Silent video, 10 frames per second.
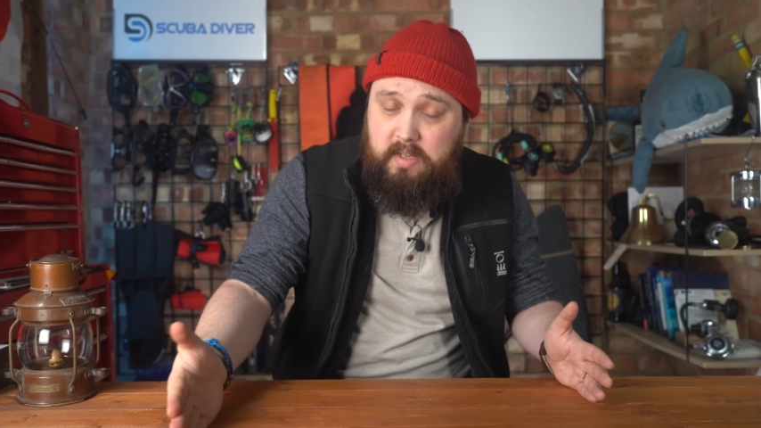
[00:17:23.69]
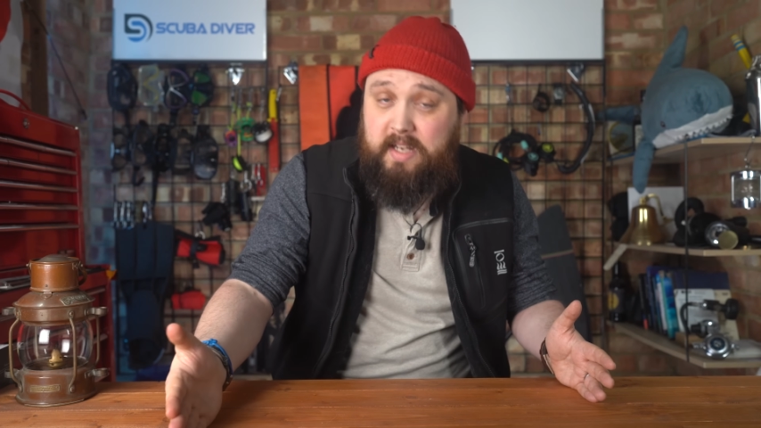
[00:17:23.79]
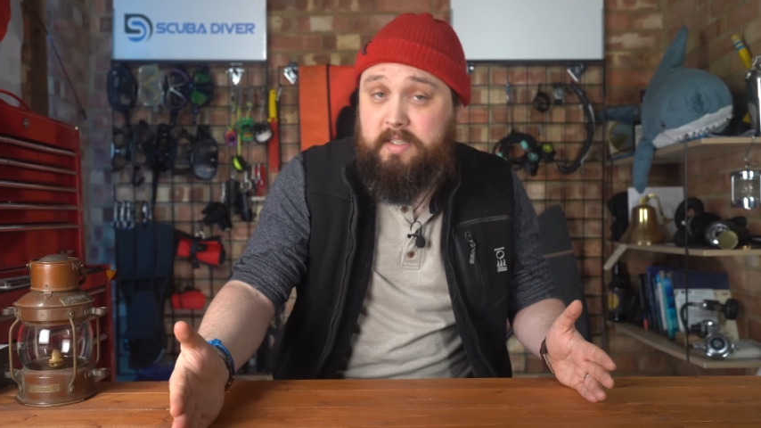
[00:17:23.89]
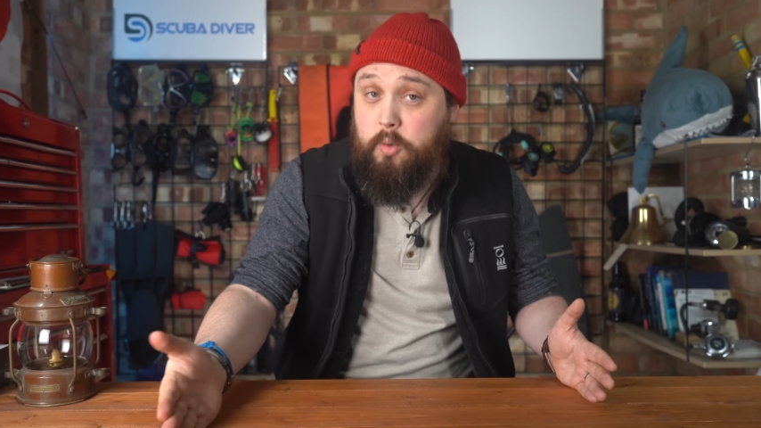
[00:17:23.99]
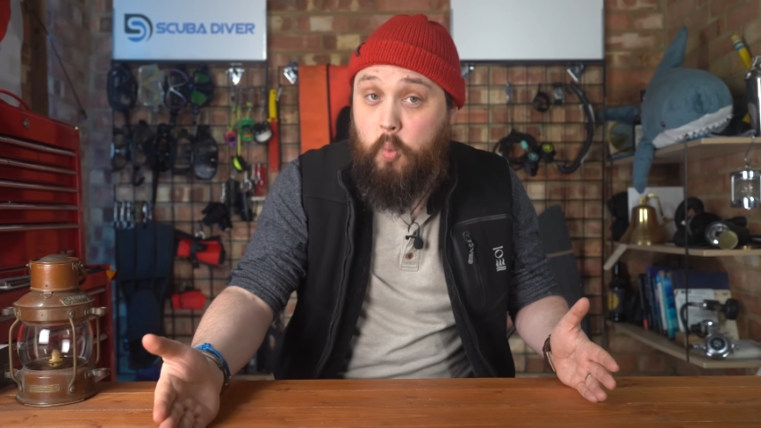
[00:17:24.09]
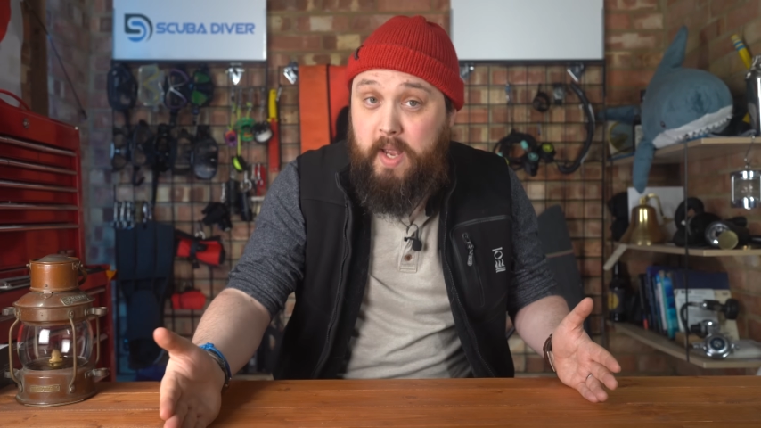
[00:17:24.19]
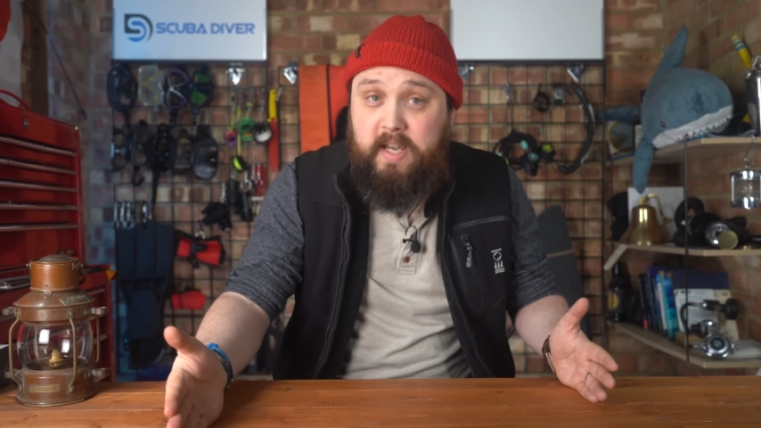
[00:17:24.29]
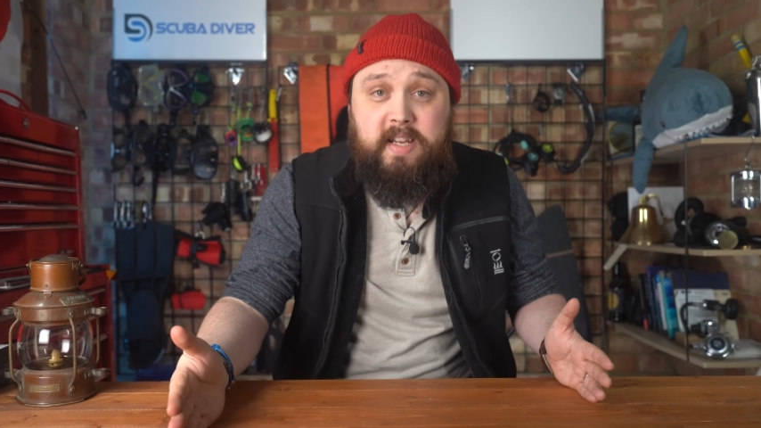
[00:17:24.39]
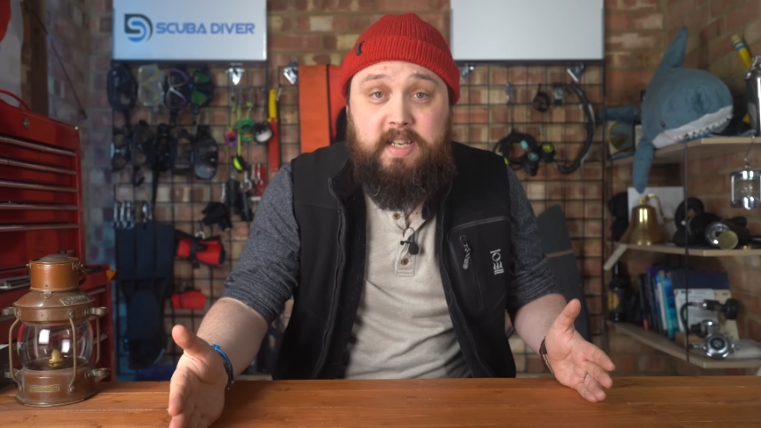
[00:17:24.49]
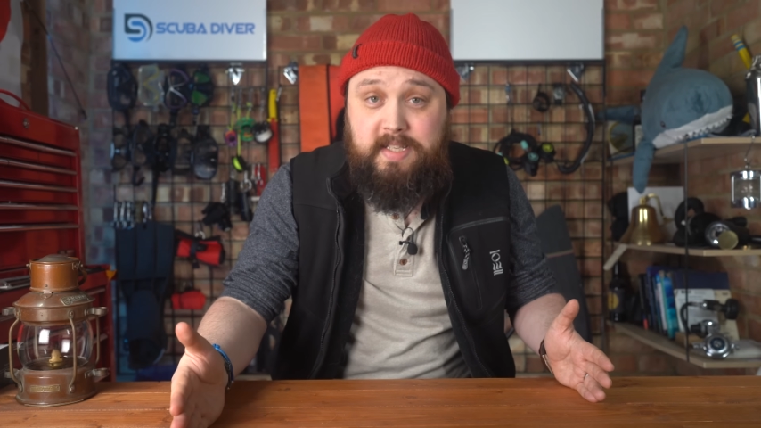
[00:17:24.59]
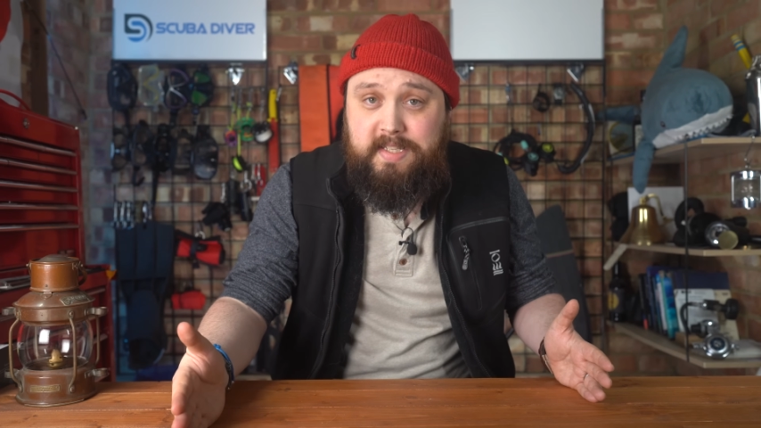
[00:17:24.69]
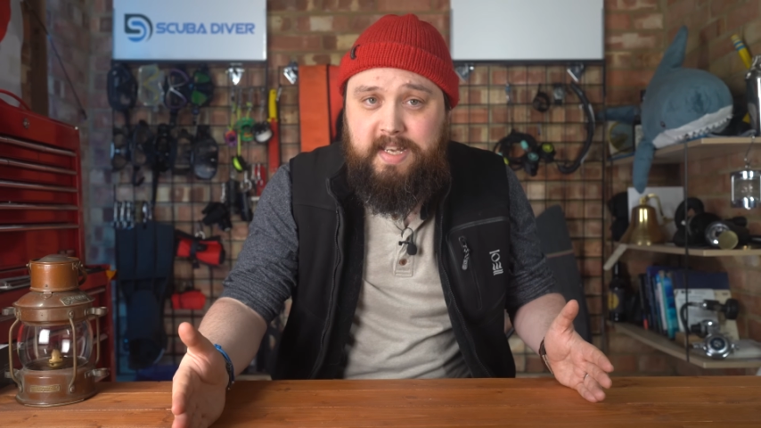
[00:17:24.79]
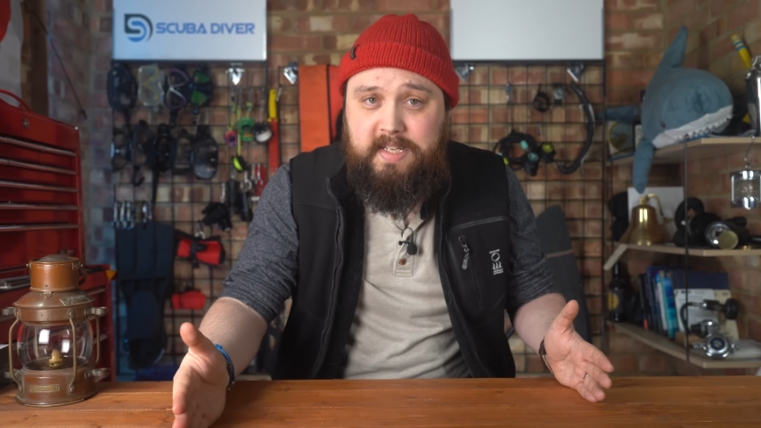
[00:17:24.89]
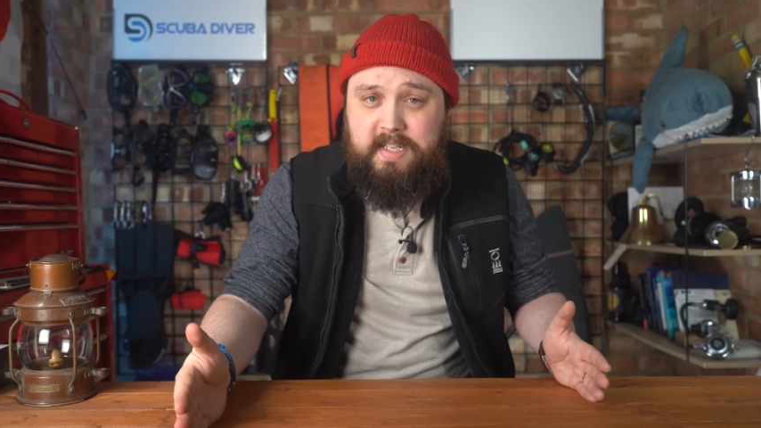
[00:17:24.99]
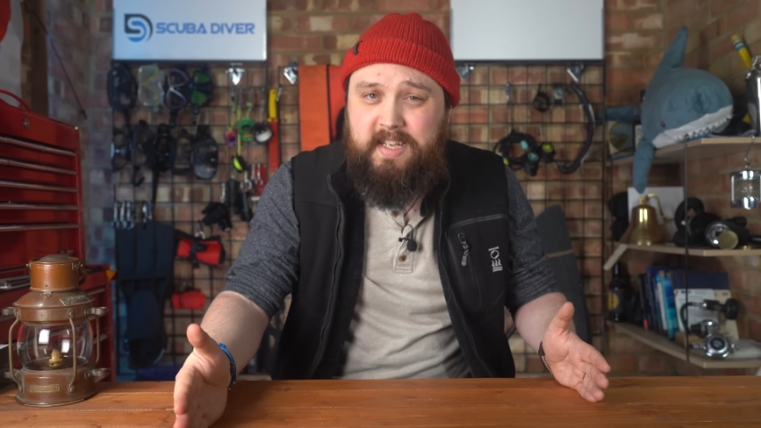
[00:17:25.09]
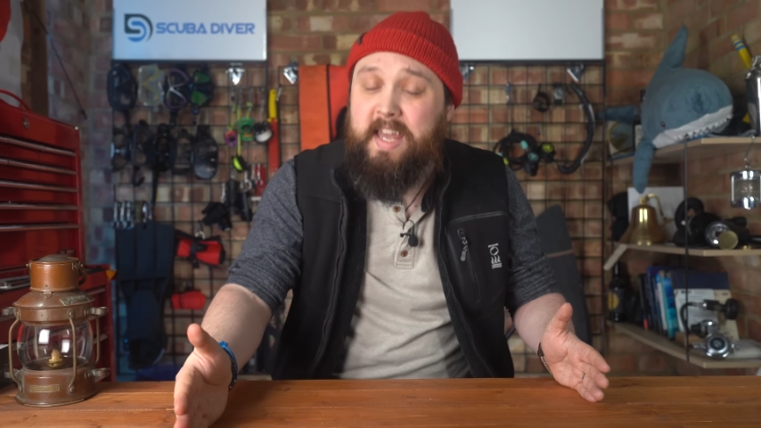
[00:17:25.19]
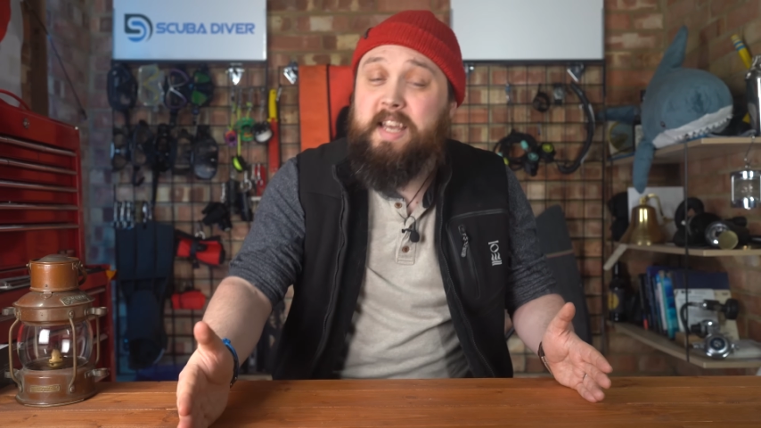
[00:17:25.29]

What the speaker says: as to when it needs testing,